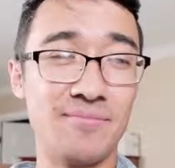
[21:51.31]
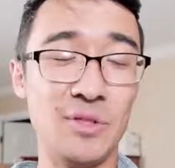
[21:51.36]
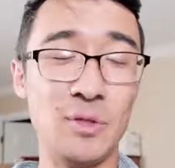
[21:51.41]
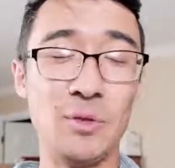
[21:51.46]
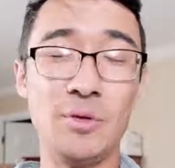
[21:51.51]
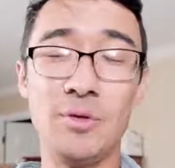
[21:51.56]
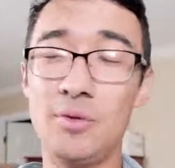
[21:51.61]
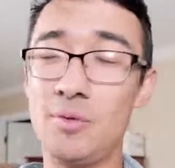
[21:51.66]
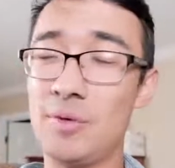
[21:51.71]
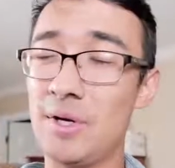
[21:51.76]

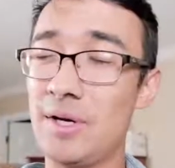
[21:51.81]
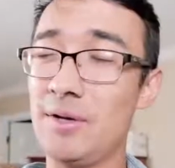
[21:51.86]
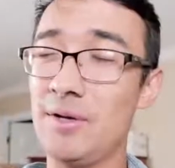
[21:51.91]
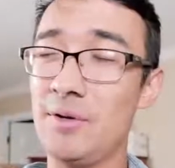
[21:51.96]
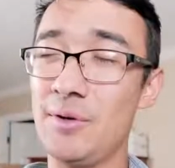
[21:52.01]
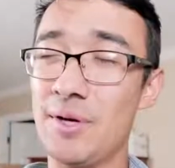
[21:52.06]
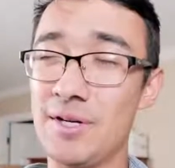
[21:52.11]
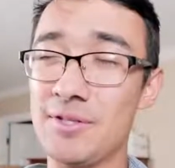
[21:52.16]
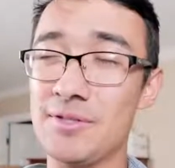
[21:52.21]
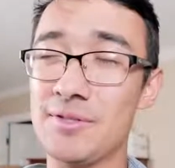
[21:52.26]

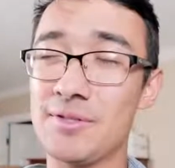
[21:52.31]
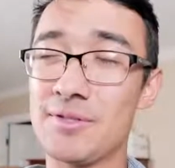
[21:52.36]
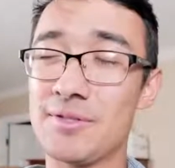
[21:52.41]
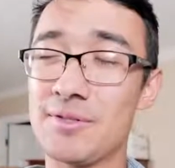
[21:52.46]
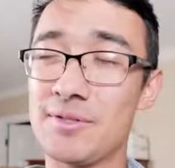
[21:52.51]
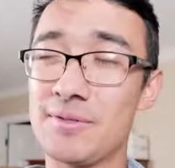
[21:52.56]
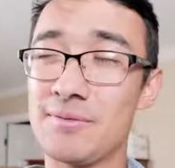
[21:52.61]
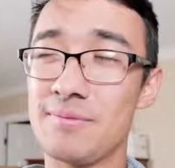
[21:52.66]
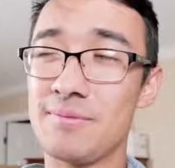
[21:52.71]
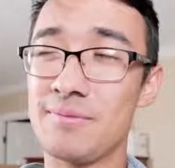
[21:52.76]
you
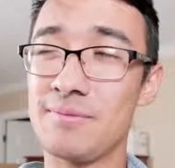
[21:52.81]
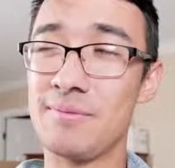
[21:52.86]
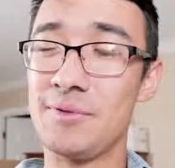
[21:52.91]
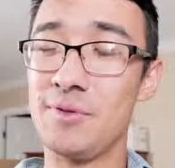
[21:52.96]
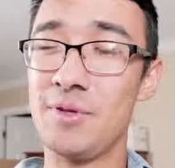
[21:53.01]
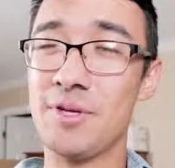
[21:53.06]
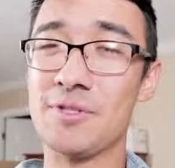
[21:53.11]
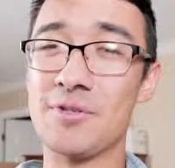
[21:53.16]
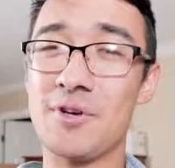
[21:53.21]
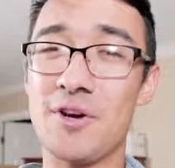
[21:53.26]
guys
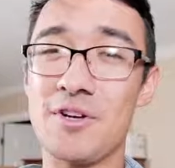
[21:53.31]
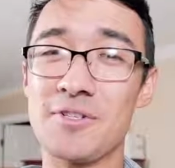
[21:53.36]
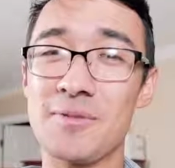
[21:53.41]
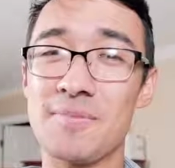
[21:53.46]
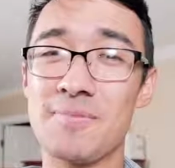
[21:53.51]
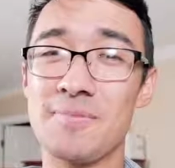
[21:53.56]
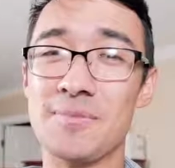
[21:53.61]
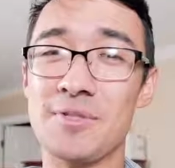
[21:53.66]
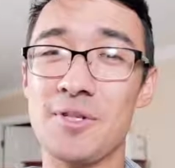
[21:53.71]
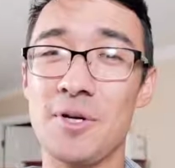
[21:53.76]
are
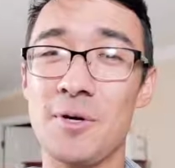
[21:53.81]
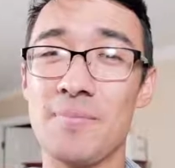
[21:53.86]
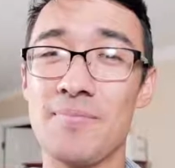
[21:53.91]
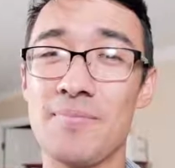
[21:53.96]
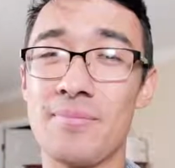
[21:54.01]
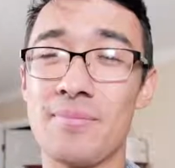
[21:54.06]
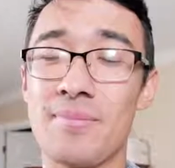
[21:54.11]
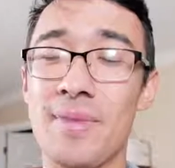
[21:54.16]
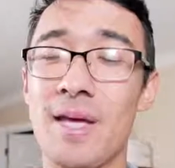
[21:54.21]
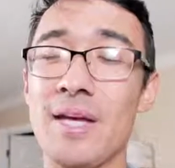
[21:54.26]
awesome. So
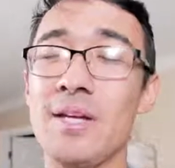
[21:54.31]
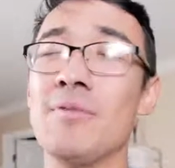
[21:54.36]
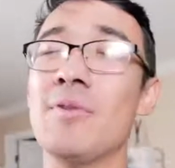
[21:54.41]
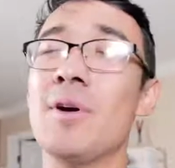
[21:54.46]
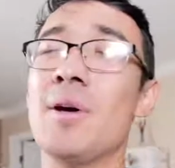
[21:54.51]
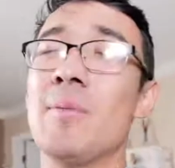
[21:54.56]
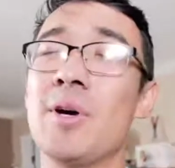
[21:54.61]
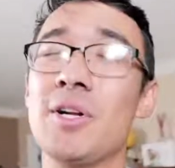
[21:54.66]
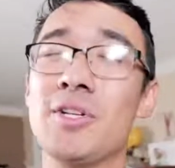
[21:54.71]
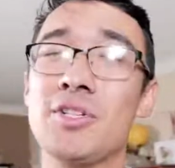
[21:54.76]
thank you
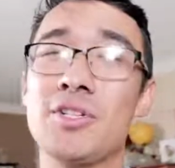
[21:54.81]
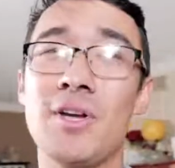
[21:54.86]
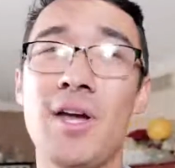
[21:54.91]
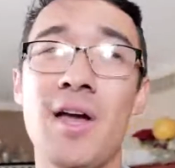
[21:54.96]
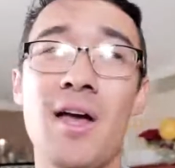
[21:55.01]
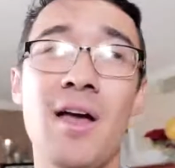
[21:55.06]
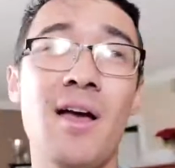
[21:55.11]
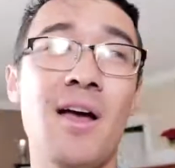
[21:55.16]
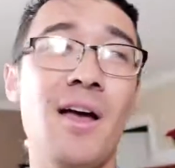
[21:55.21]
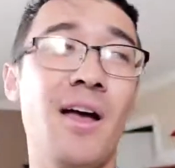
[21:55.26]
very much.
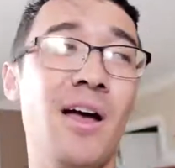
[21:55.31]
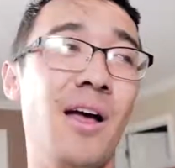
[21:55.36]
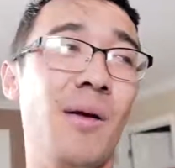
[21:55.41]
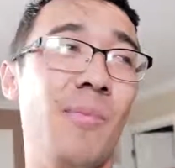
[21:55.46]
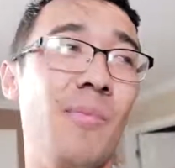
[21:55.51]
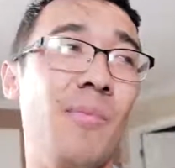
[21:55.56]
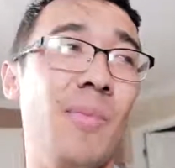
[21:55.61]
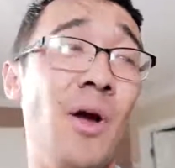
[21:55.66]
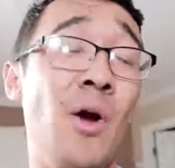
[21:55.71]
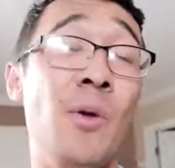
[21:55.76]

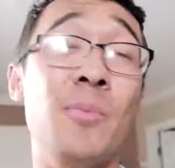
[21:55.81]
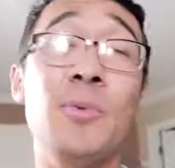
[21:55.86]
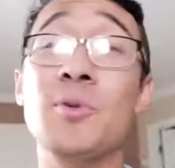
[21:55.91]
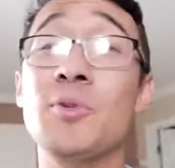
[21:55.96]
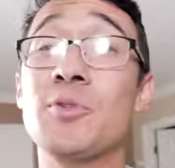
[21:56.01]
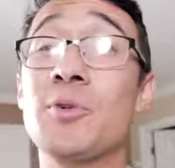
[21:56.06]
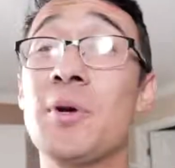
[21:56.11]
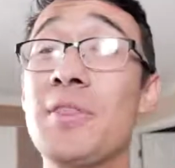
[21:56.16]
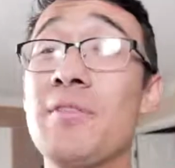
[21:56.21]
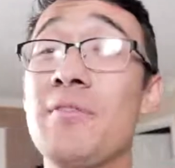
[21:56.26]
I hope you
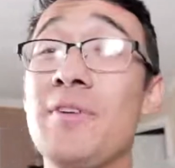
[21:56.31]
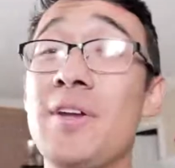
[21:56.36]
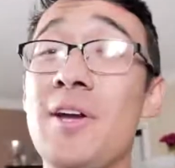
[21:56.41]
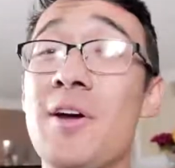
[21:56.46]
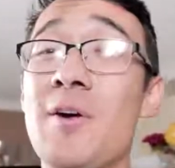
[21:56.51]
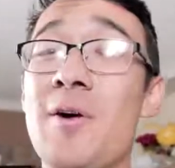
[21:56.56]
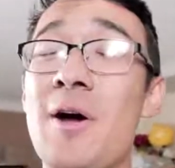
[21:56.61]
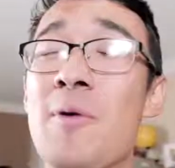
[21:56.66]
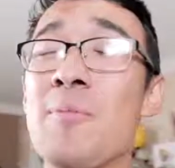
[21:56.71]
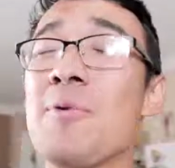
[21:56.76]
enjoyed the
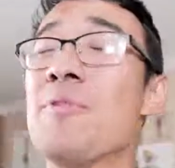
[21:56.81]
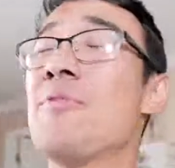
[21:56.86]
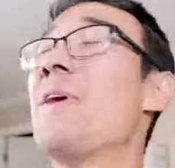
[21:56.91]
video. I hope you